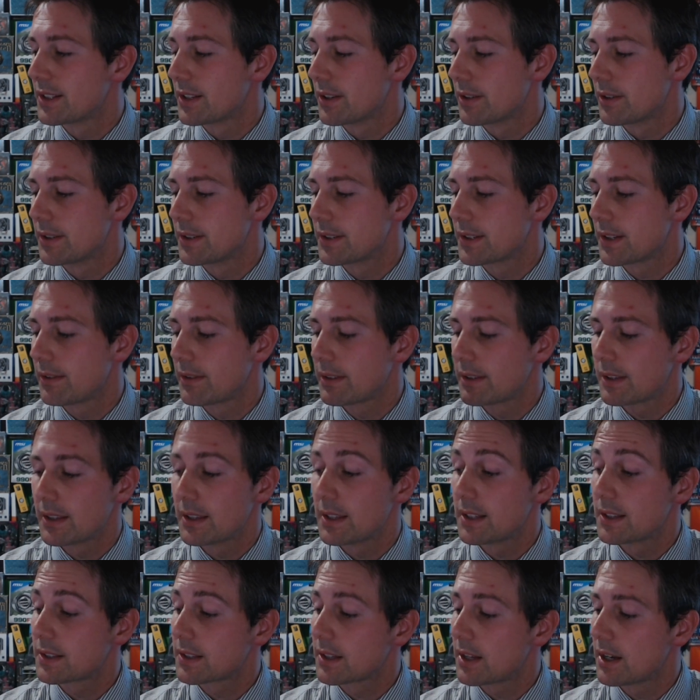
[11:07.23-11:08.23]
So
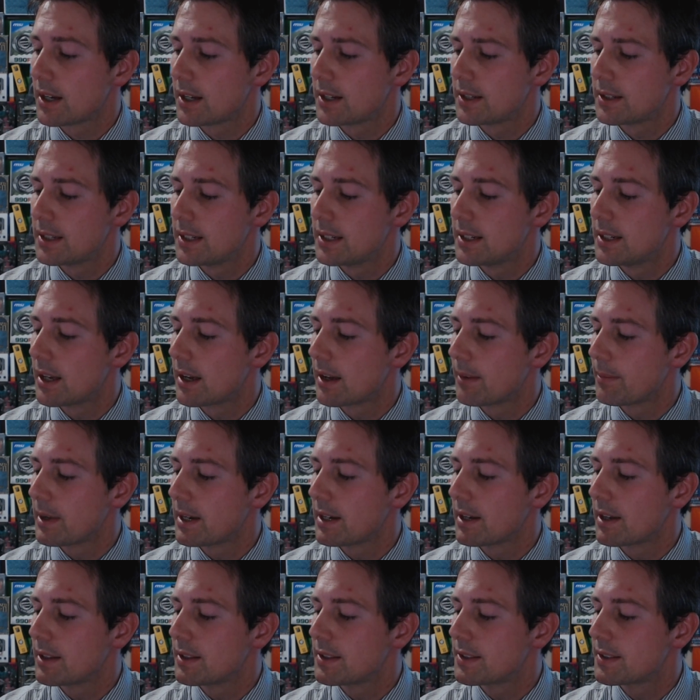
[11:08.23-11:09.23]
something that this card did,
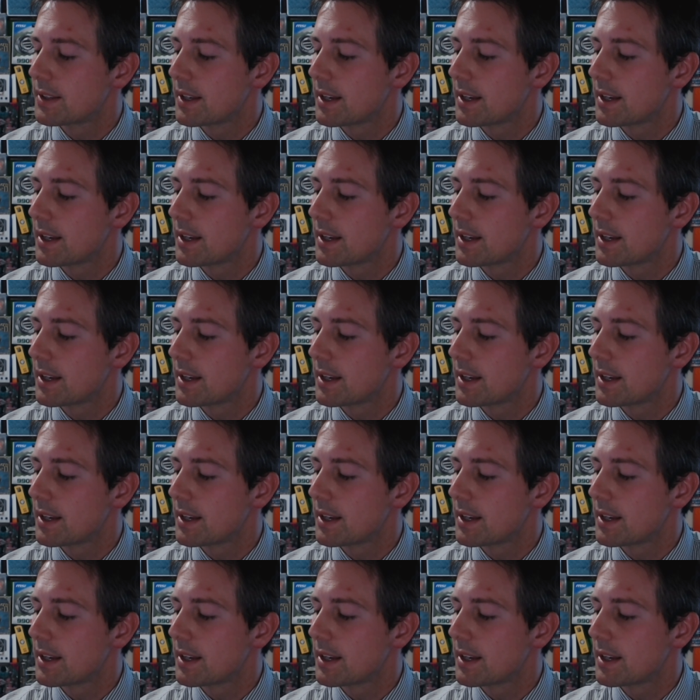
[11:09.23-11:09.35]
I mean,